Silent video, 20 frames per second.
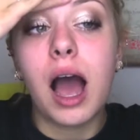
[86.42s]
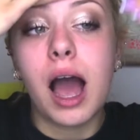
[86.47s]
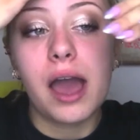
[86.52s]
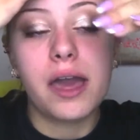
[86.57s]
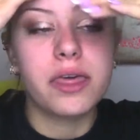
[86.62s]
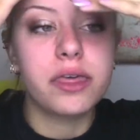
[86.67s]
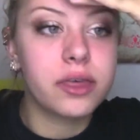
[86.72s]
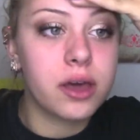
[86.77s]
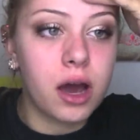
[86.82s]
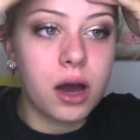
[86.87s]

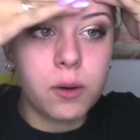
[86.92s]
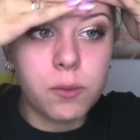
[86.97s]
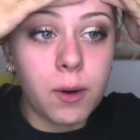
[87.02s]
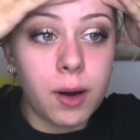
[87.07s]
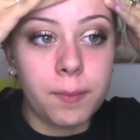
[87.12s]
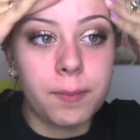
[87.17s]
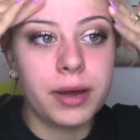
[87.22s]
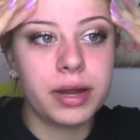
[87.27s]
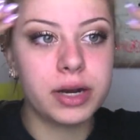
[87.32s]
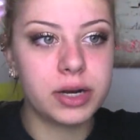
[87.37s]
I thought
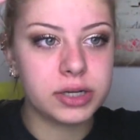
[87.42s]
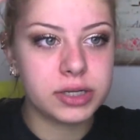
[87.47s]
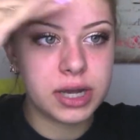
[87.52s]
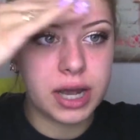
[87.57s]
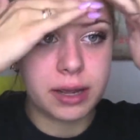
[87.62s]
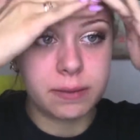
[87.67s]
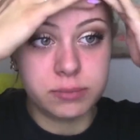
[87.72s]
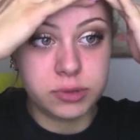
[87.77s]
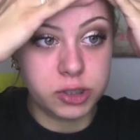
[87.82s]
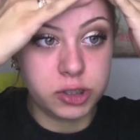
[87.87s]
what better
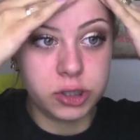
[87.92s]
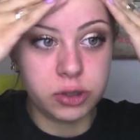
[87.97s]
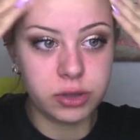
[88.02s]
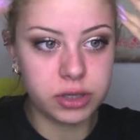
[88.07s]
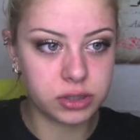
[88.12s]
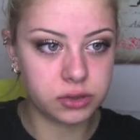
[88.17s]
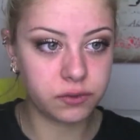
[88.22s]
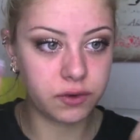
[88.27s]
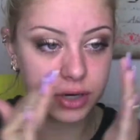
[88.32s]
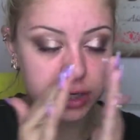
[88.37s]
time to do
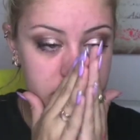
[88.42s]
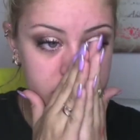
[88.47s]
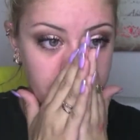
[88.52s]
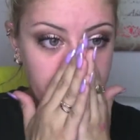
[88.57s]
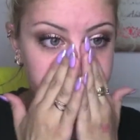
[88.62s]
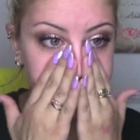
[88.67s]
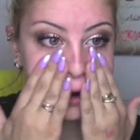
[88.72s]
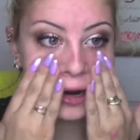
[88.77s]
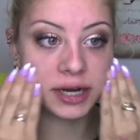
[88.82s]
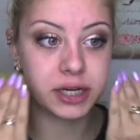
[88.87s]
this first
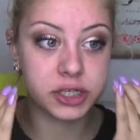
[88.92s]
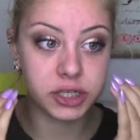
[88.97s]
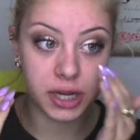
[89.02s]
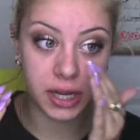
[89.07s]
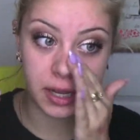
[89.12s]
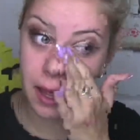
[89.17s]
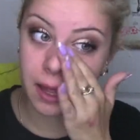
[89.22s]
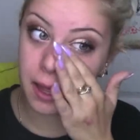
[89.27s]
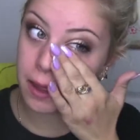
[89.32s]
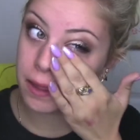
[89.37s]

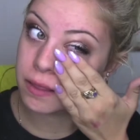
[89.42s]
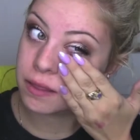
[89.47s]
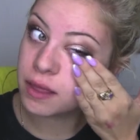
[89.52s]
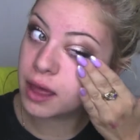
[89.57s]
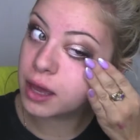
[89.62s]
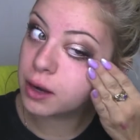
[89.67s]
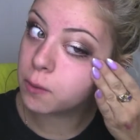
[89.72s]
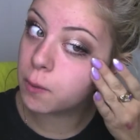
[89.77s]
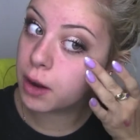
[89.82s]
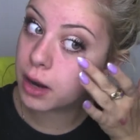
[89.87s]
impression
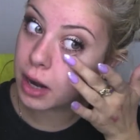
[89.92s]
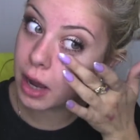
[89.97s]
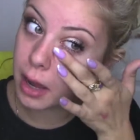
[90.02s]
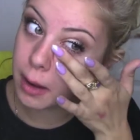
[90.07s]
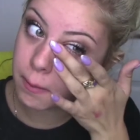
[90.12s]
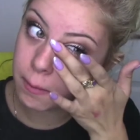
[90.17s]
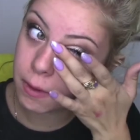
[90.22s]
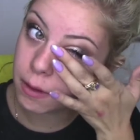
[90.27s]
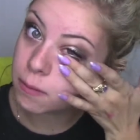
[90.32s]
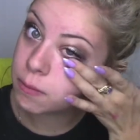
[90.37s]
than when
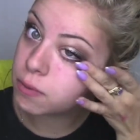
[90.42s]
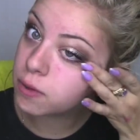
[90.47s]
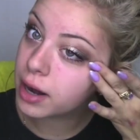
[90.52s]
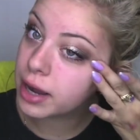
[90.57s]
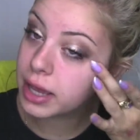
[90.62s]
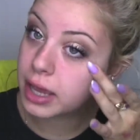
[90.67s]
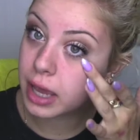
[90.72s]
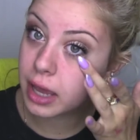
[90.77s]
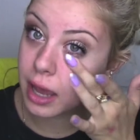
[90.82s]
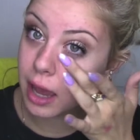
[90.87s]
I'm
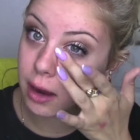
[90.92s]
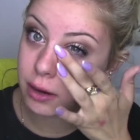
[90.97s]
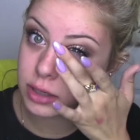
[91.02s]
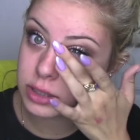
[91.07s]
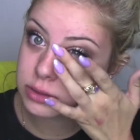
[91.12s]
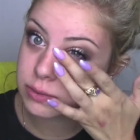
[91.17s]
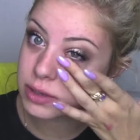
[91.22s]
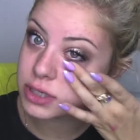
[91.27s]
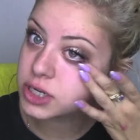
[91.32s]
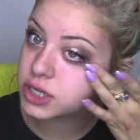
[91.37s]
breaking out
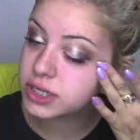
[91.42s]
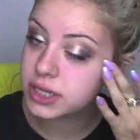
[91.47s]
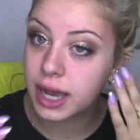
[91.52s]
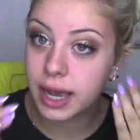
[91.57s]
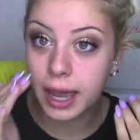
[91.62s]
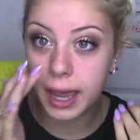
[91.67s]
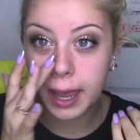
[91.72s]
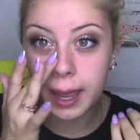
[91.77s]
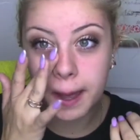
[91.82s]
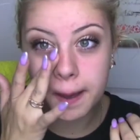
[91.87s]
as much as
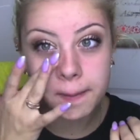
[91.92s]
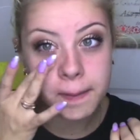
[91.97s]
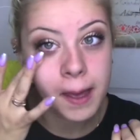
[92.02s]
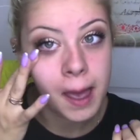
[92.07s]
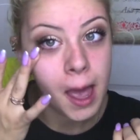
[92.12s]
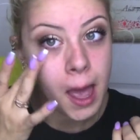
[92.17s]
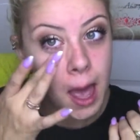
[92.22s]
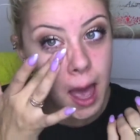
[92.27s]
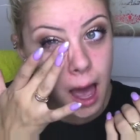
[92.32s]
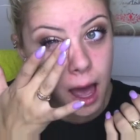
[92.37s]
I am.
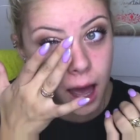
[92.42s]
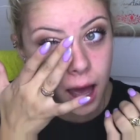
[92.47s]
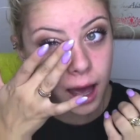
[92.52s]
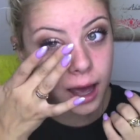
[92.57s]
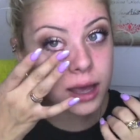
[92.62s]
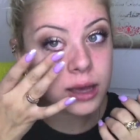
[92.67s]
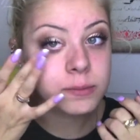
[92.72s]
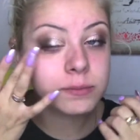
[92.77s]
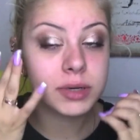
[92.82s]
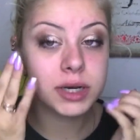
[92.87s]

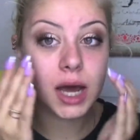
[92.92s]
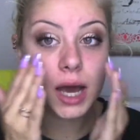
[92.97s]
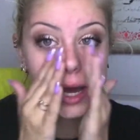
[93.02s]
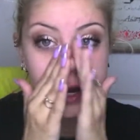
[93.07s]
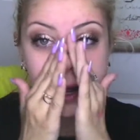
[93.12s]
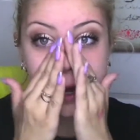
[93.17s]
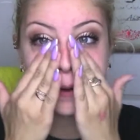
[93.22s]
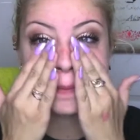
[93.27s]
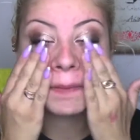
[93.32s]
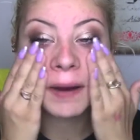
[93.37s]
I am
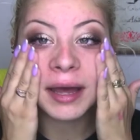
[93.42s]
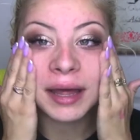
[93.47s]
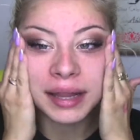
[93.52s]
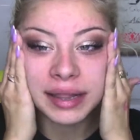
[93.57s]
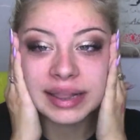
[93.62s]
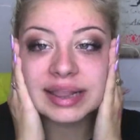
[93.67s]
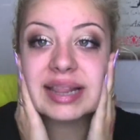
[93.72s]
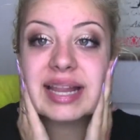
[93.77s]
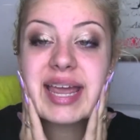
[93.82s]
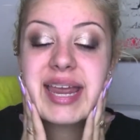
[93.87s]
not on my
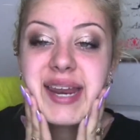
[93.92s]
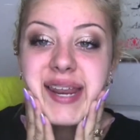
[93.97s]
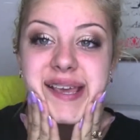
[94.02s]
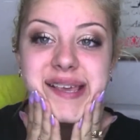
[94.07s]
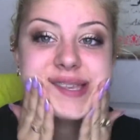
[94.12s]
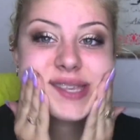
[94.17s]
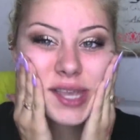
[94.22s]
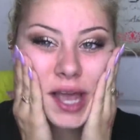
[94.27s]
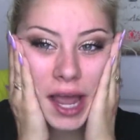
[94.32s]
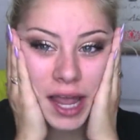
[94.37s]

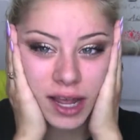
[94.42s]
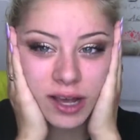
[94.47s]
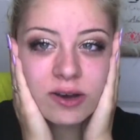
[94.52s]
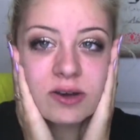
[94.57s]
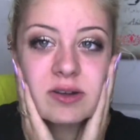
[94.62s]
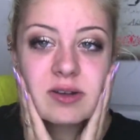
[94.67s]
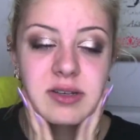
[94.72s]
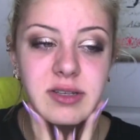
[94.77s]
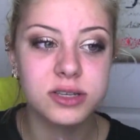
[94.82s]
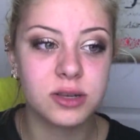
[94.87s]
lady
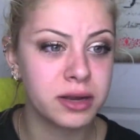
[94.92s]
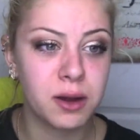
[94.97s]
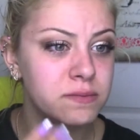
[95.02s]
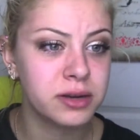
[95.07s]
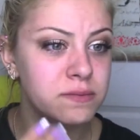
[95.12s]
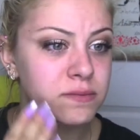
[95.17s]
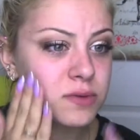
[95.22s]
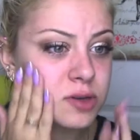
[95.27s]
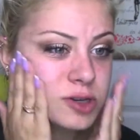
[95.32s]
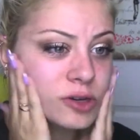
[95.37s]
cycle, so
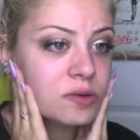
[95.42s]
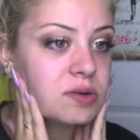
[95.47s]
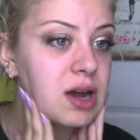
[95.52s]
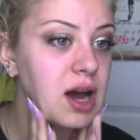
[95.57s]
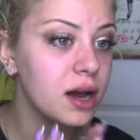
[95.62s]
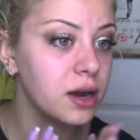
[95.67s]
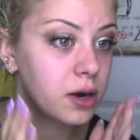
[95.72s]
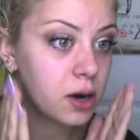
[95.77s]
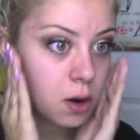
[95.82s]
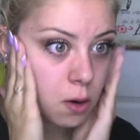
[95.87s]
I do
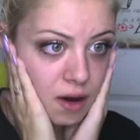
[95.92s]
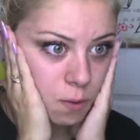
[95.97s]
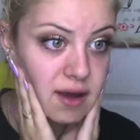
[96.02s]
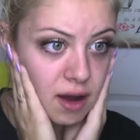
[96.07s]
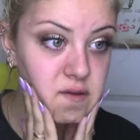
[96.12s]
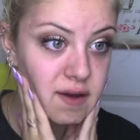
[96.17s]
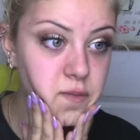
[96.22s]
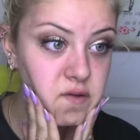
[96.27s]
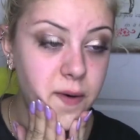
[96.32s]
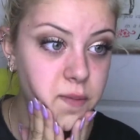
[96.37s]
not know
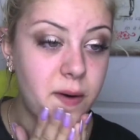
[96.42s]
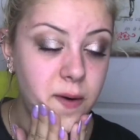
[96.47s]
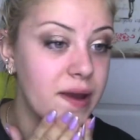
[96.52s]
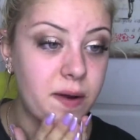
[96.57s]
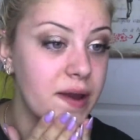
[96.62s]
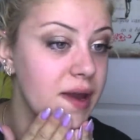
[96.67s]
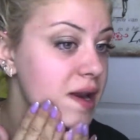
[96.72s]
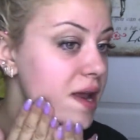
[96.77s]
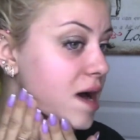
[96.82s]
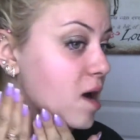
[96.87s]
why I've
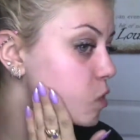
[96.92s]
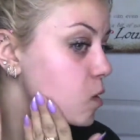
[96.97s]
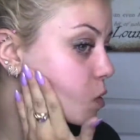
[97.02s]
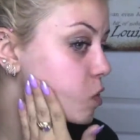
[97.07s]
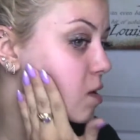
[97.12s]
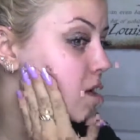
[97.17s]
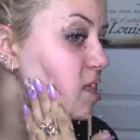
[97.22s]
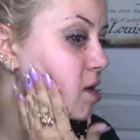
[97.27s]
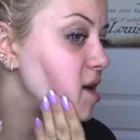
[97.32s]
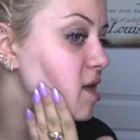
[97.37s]
broken out
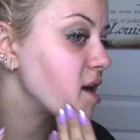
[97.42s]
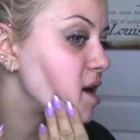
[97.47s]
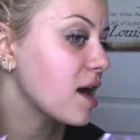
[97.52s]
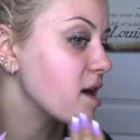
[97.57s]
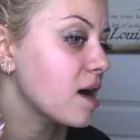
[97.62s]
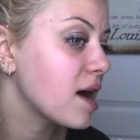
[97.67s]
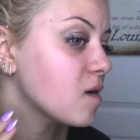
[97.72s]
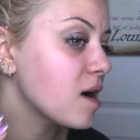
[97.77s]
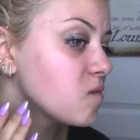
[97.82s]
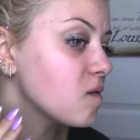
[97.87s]
the way that I
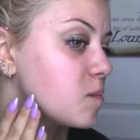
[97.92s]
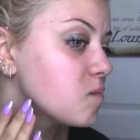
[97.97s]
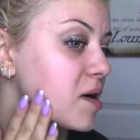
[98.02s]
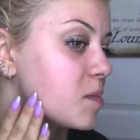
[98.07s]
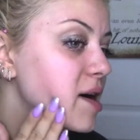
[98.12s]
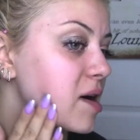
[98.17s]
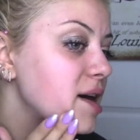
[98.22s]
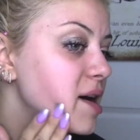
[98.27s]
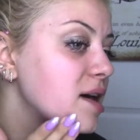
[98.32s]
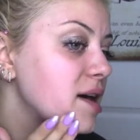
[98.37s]
have,
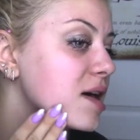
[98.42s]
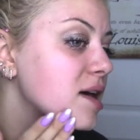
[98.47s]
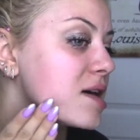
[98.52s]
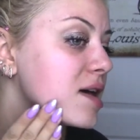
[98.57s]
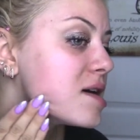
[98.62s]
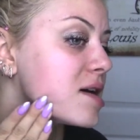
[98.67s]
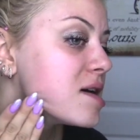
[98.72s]
but